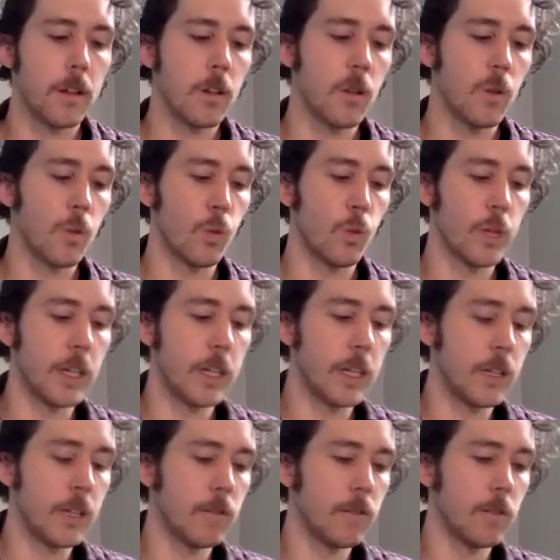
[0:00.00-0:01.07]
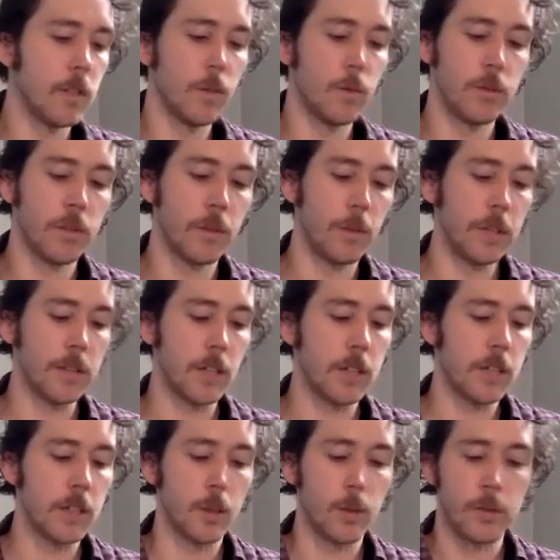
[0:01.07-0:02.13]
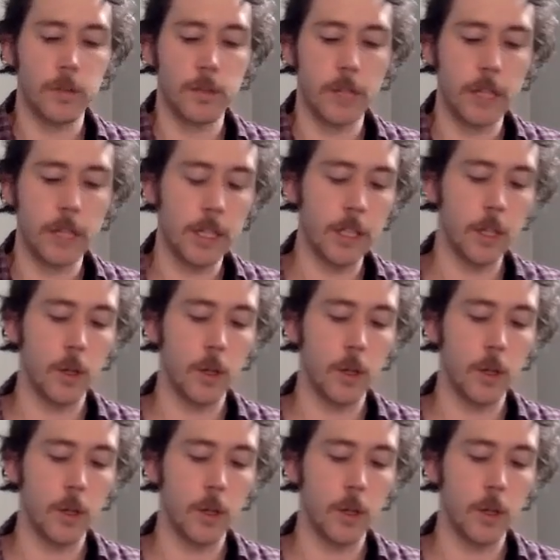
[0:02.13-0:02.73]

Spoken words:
it was the basic idea was to take